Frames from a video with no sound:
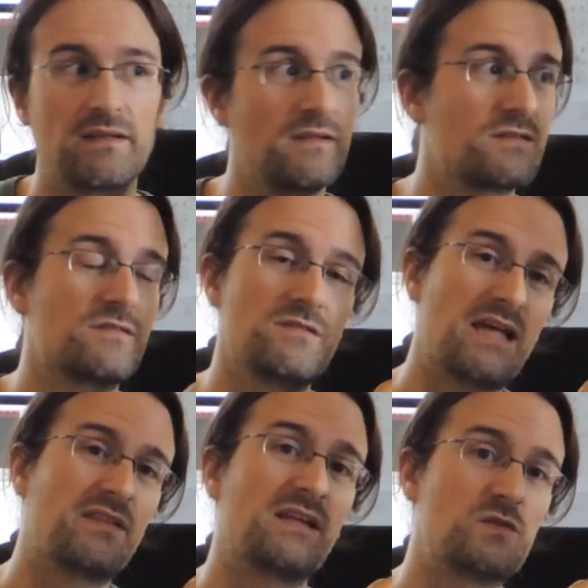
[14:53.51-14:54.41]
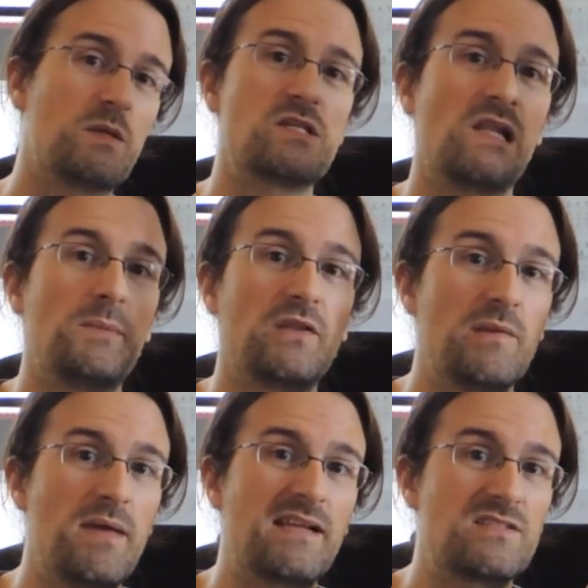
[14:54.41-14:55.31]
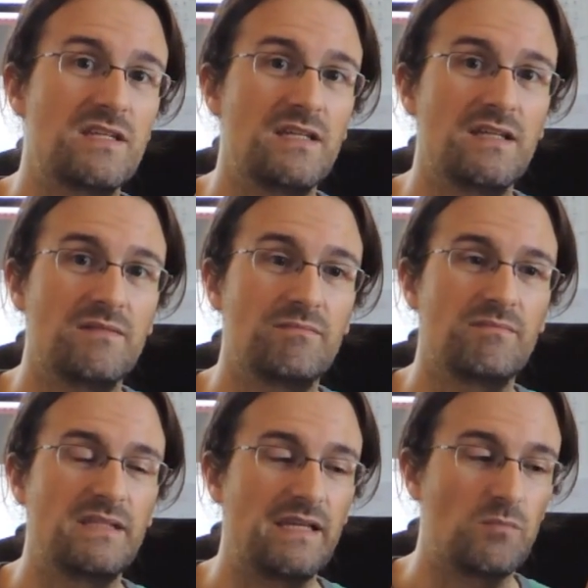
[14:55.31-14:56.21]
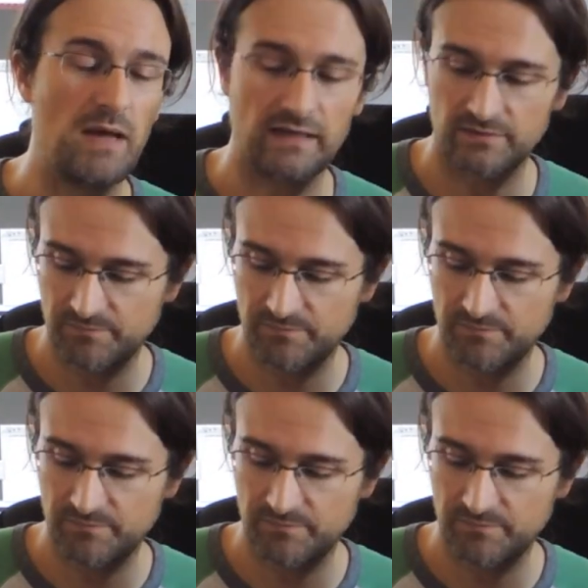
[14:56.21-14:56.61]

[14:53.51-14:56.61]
There's nothing special about the Mexi kickback.